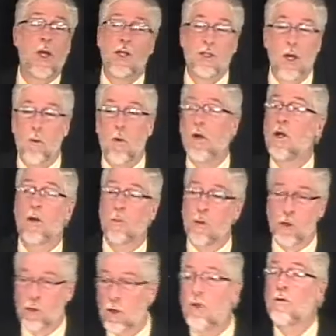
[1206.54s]
actually wanted to
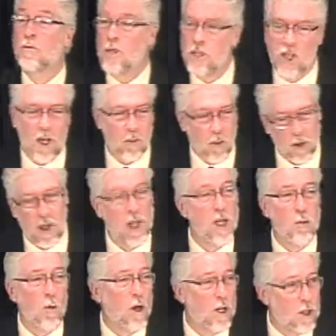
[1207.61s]
preserve the temple. They
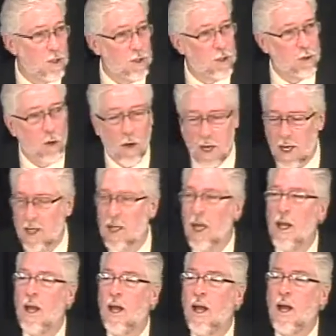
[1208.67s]
didn't want to destroy it.
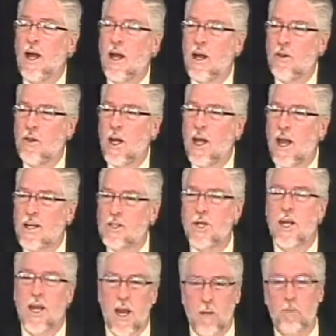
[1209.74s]
They liked
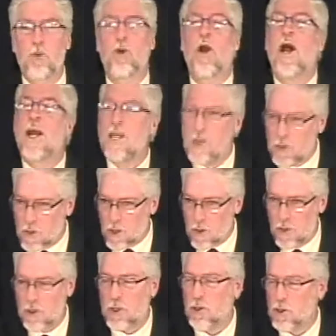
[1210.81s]
taking
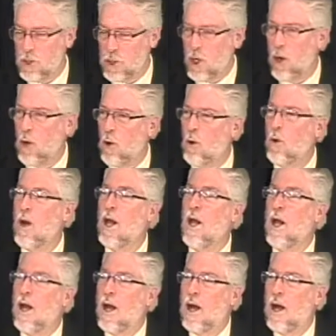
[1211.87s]
prizes to show
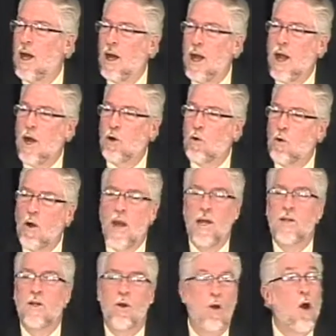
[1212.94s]
how
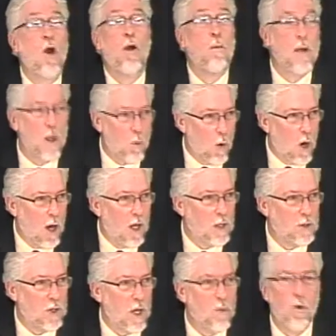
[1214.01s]
great their army
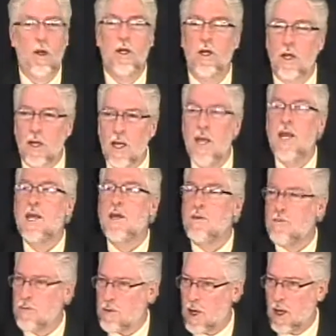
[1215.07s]
was. They wanted to
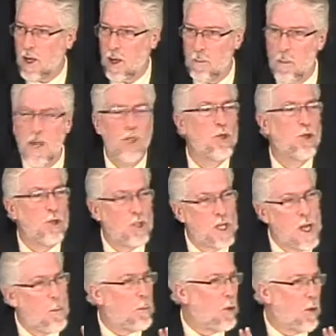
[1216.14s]
leave major
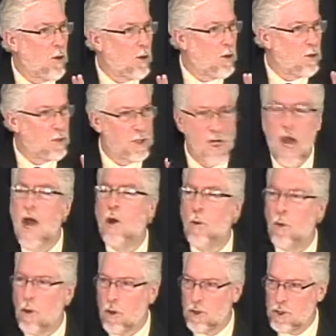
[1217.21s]
temples,
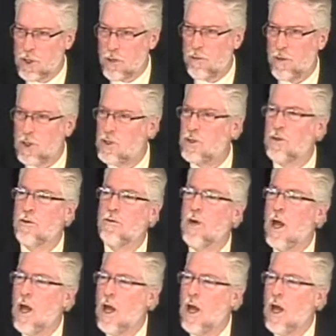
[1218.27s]
towers, defensive